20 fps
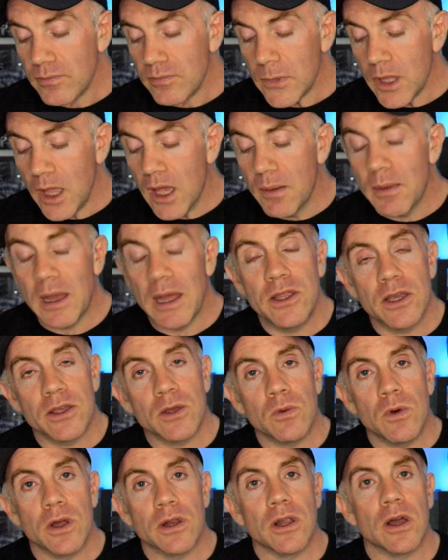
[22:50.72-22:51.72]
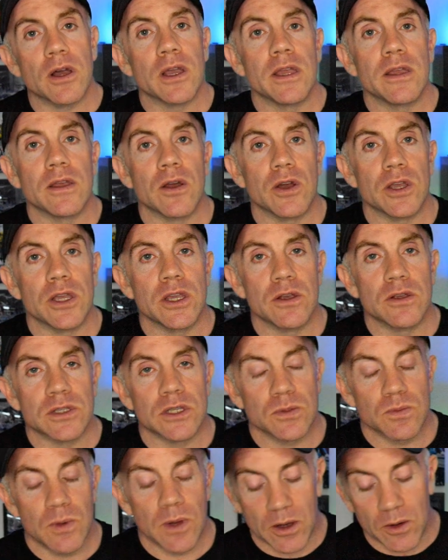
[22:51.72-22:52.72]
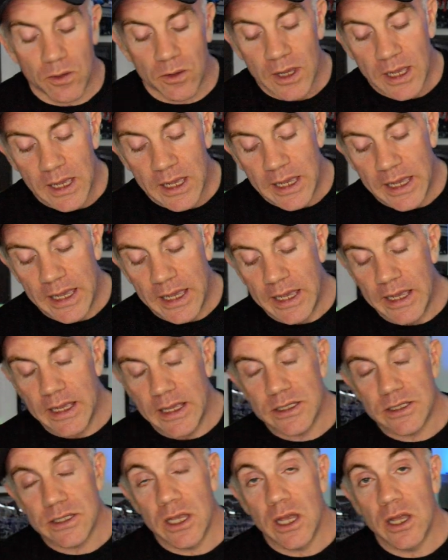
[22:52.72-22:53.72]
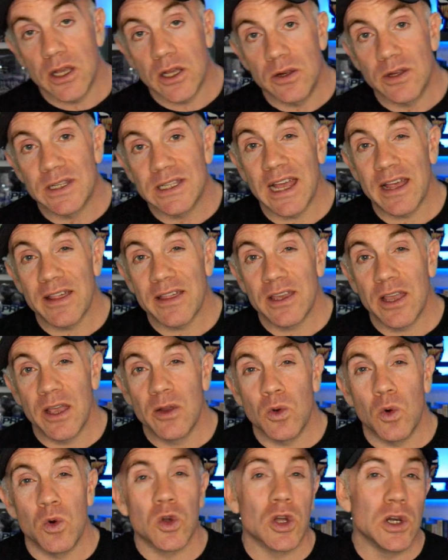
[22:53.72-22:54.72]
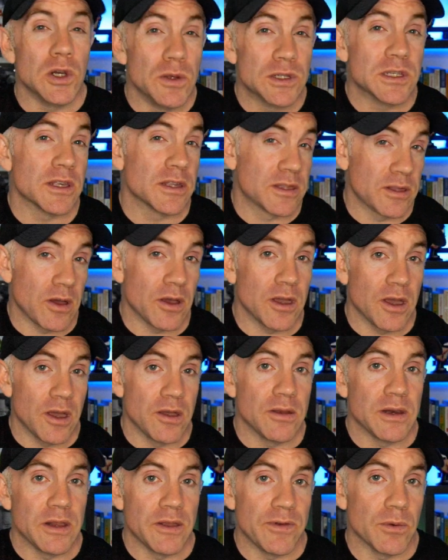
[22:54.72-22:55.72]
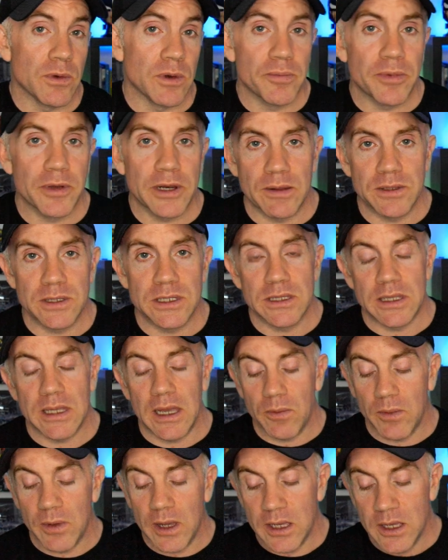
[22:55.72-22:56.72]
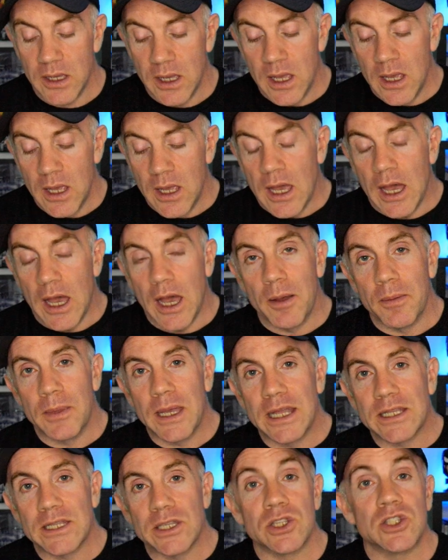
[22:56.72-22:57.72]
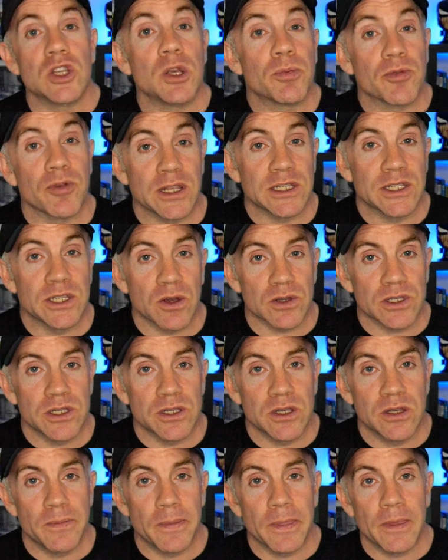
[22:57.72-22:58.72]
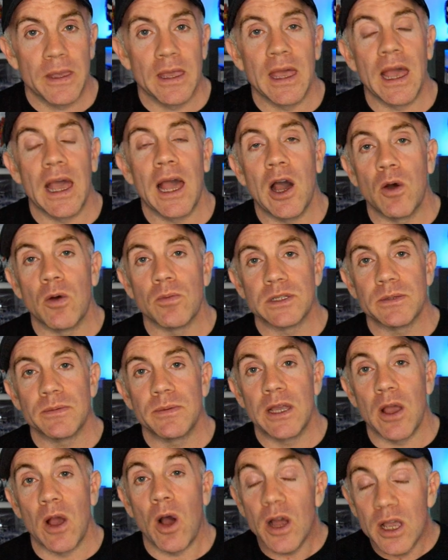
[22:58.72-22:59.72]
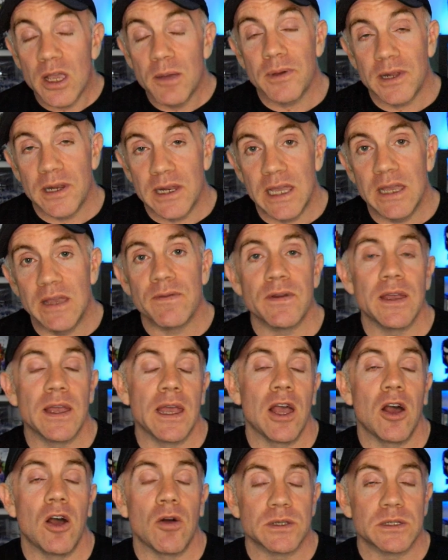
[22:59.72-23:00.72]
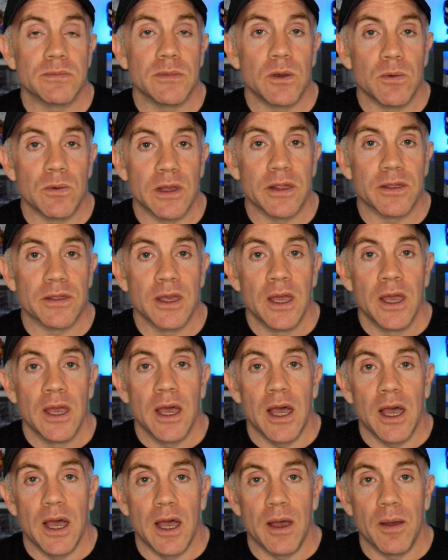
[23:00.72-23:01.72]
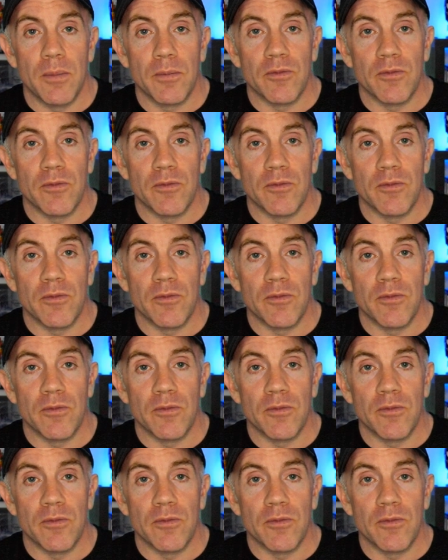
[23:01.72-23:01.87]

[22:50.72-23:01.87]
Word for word: Um, and the other one I, I use as well is uh, glutathione, or glutathione, if you want to pronounce it that way. Um, it's a super antioxidant. It helps me, I believe, it helps me with um,